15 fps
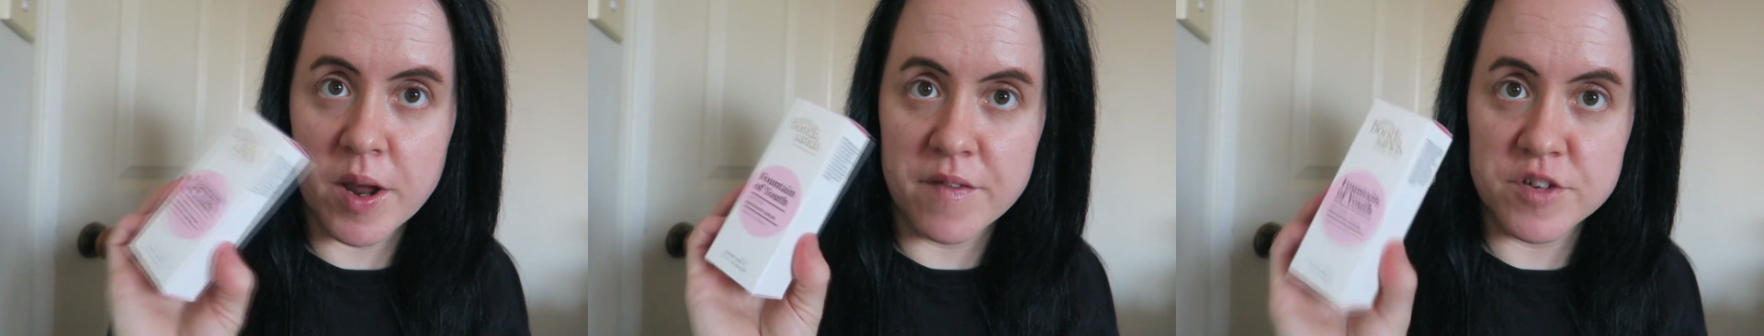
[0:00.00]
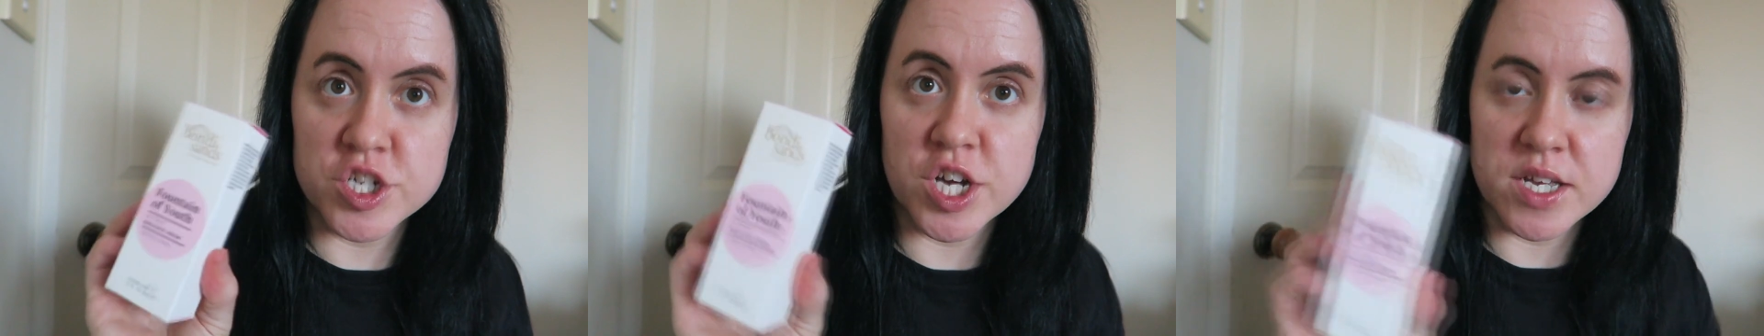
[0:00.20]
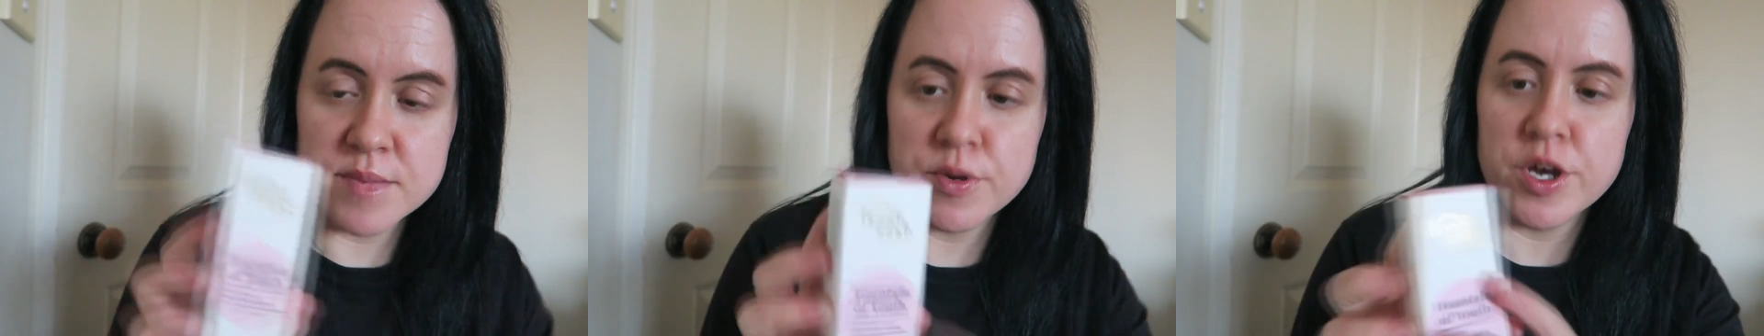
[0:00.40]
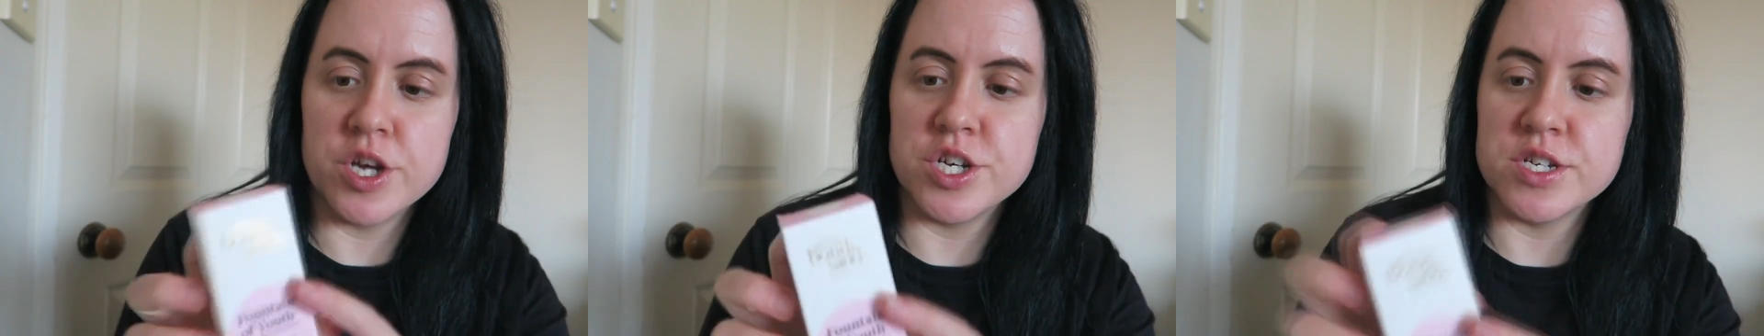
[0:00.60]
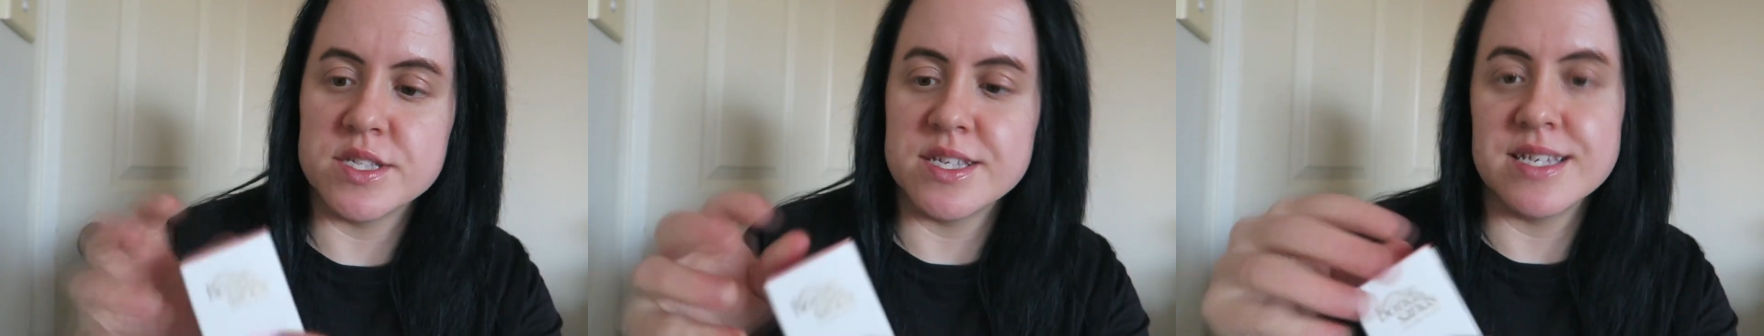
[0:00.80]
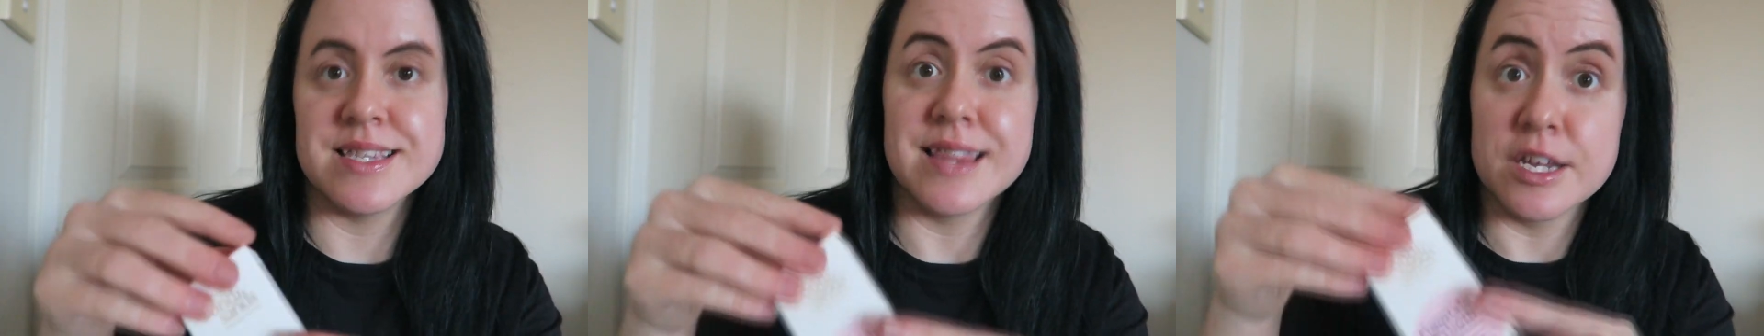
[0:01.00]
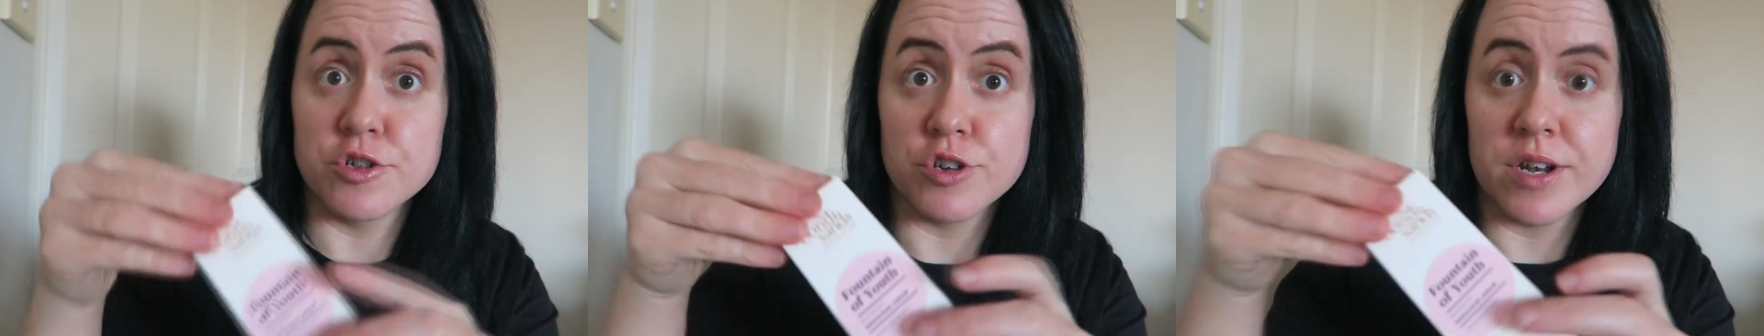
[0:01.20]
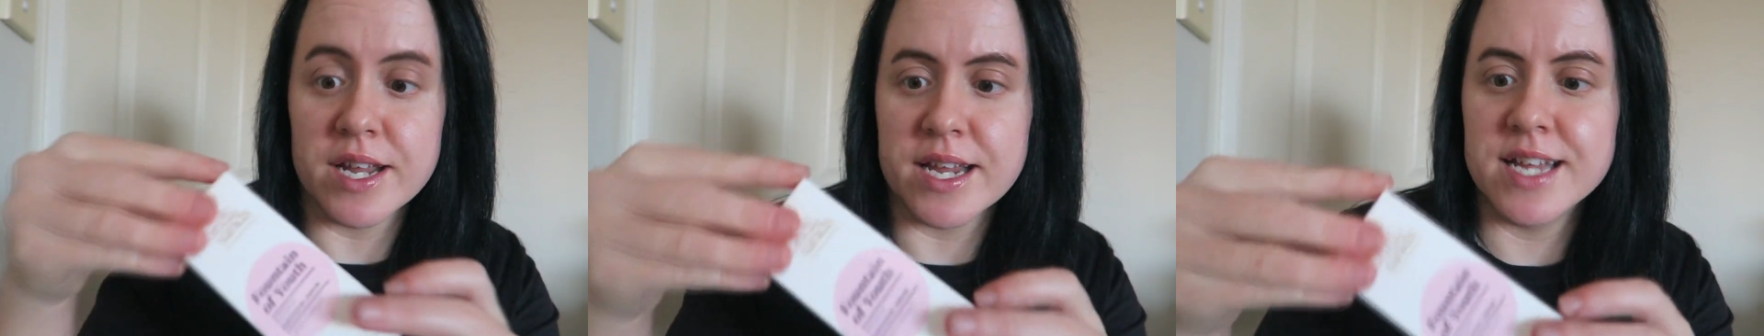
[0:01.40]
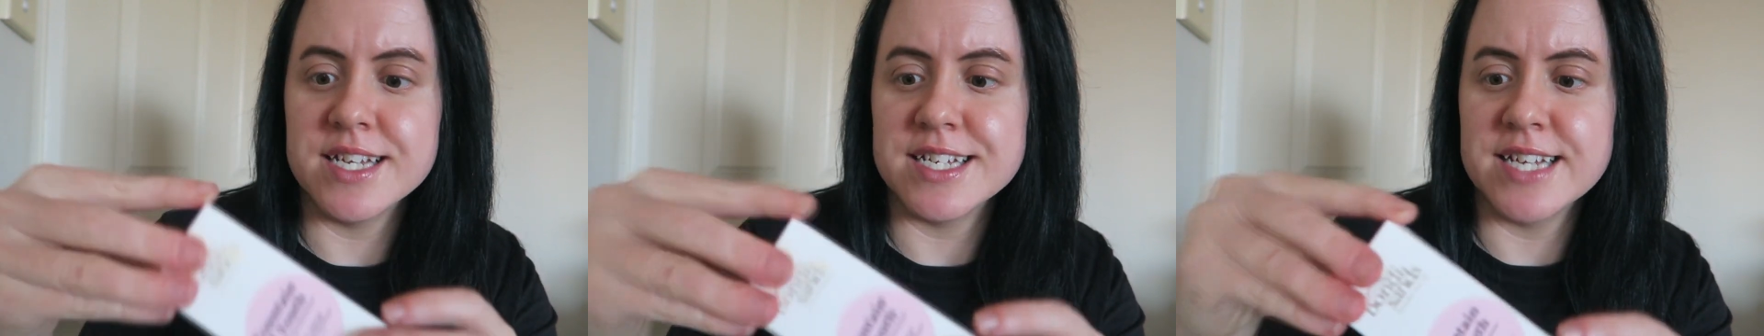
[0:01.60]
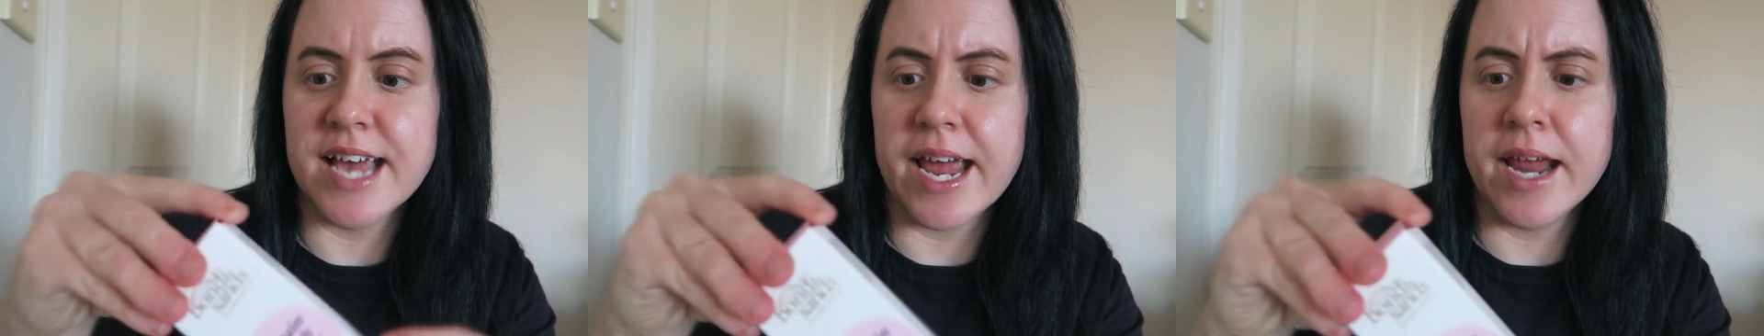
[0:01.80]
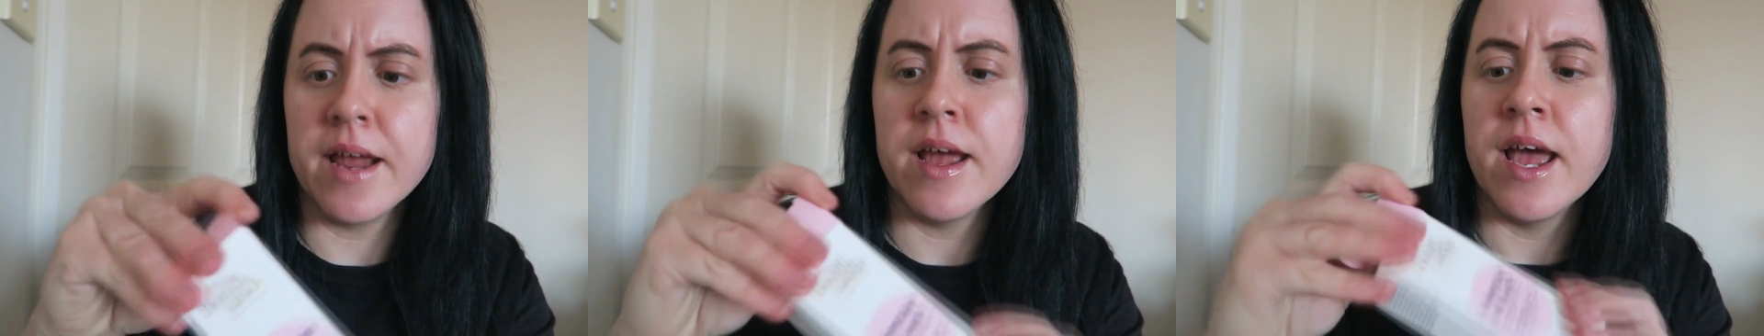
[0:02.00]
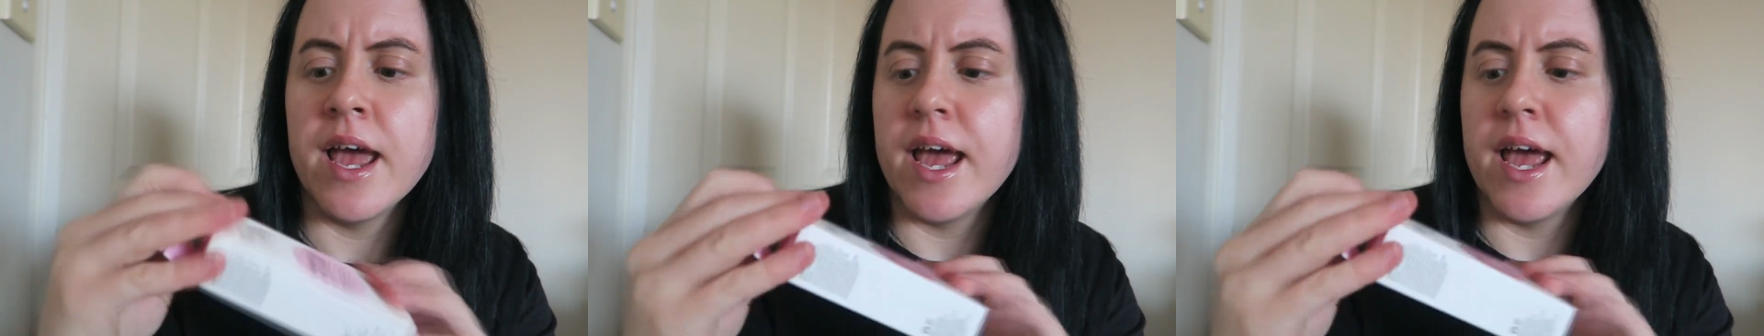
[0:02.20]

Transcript: I just purchased this literally today,